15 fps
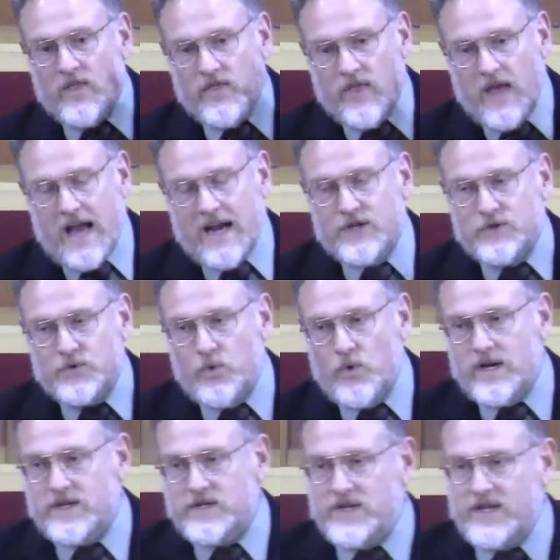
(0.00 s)
that is
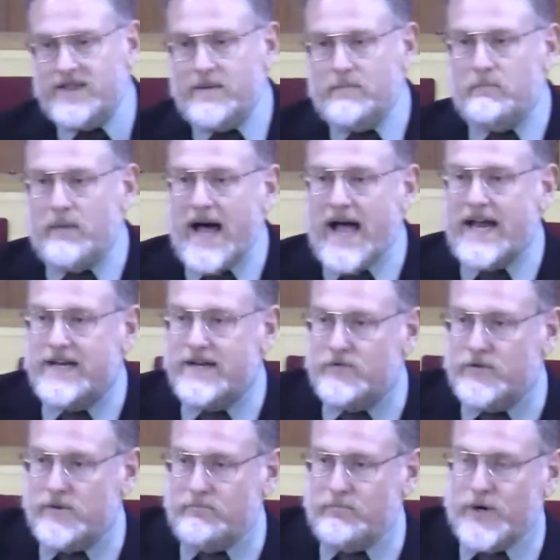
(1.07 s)
what is in the mind
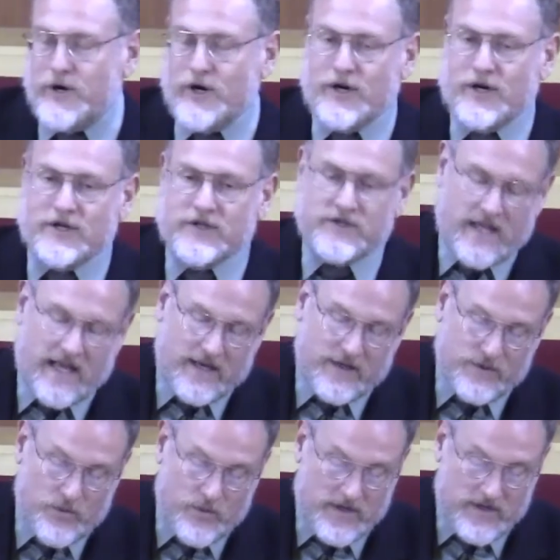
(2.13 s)
of the birds. That
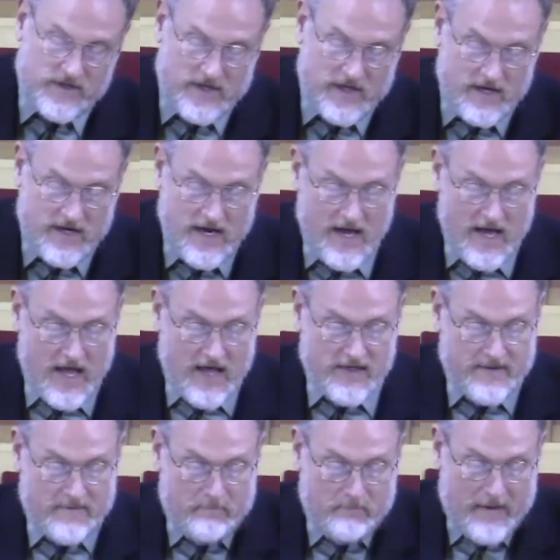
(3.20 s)
is what is in
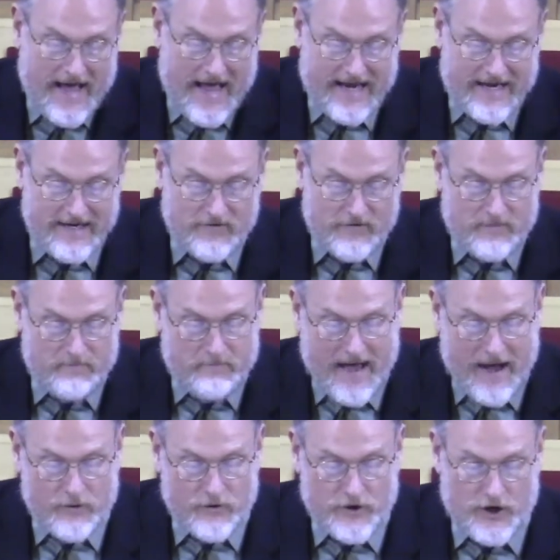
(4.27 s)
the mind of the
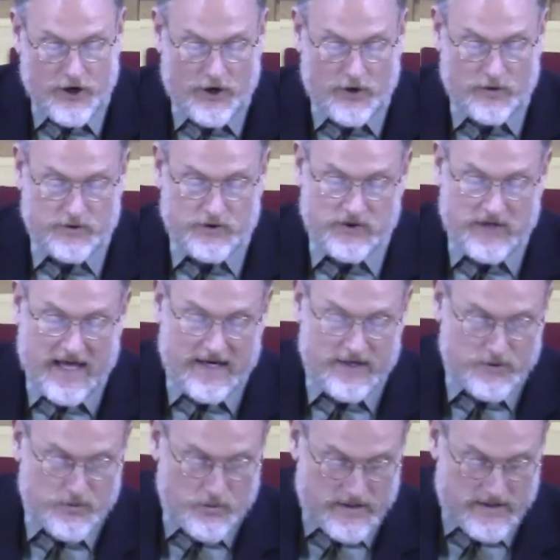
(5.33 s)
mountain goats. That
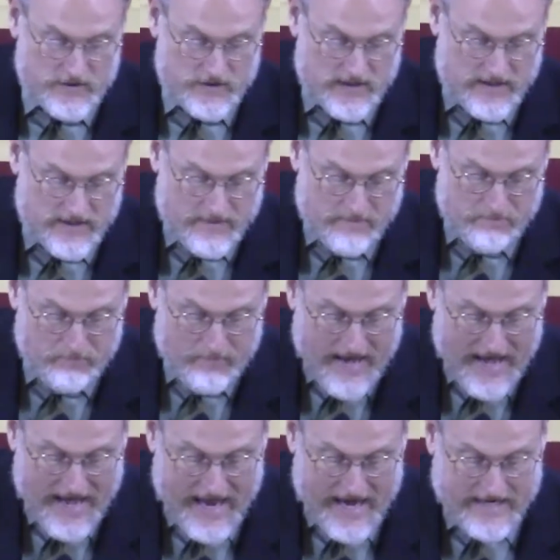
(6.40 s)
is what is in the
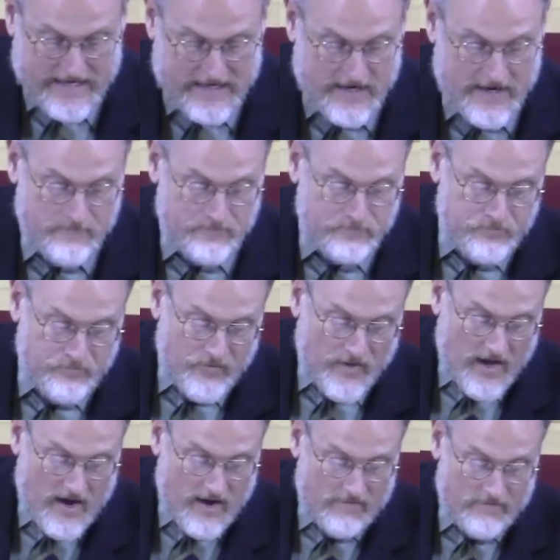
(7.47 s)
mind
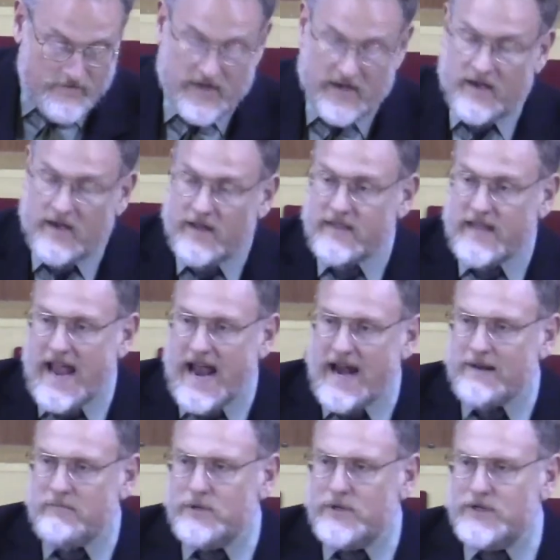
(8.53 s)
of the, the
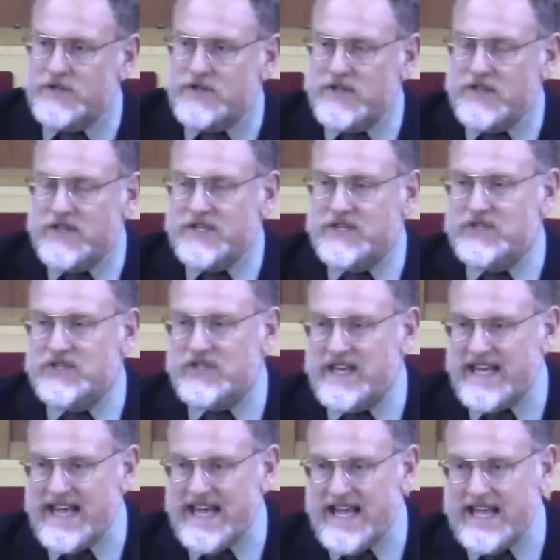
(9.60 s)
animals in the
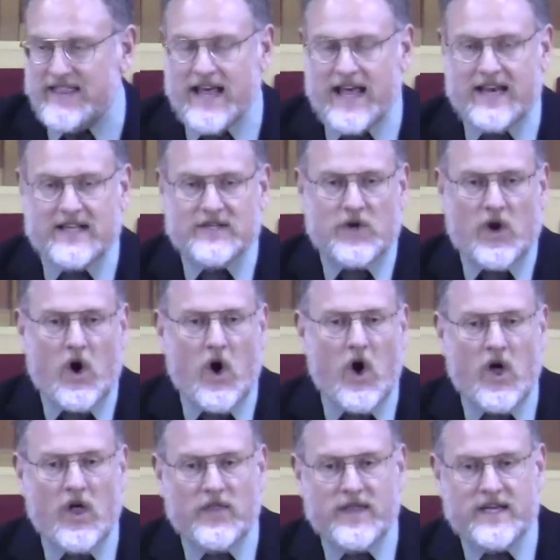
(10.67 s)
sea. That is,
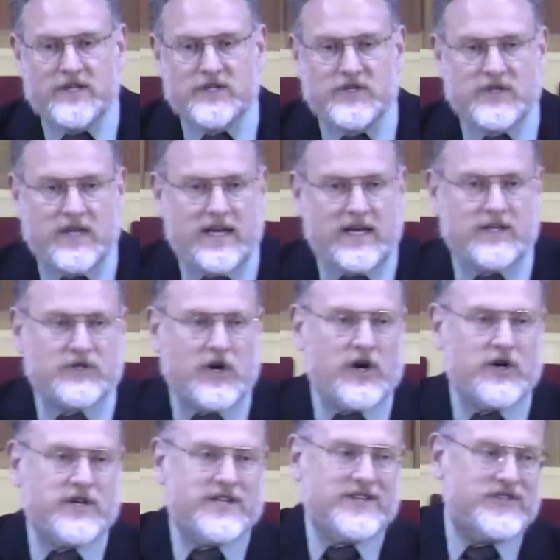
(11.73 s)
all these things
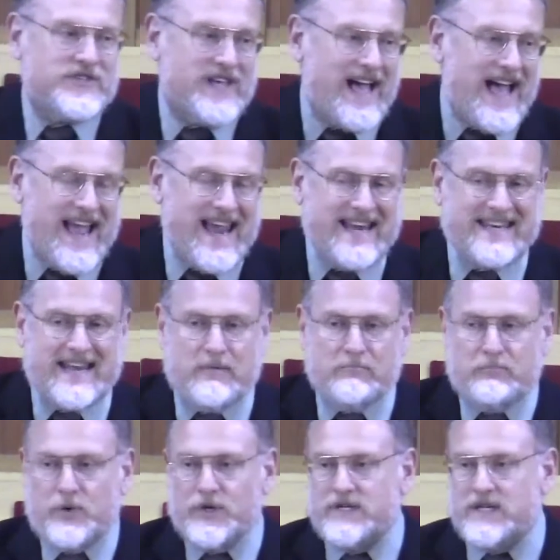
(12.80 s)
are designed
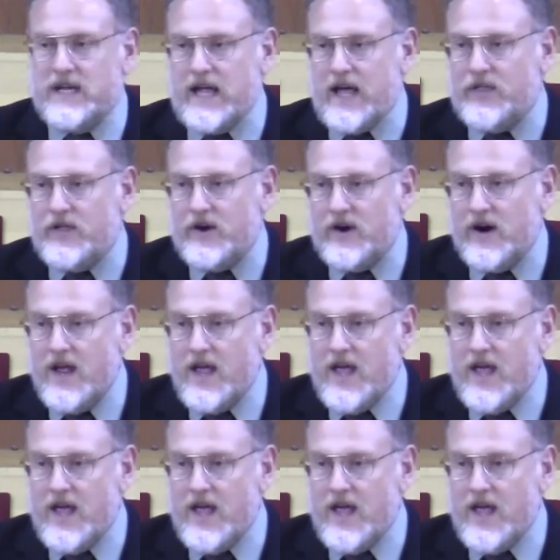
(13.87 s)
and put together,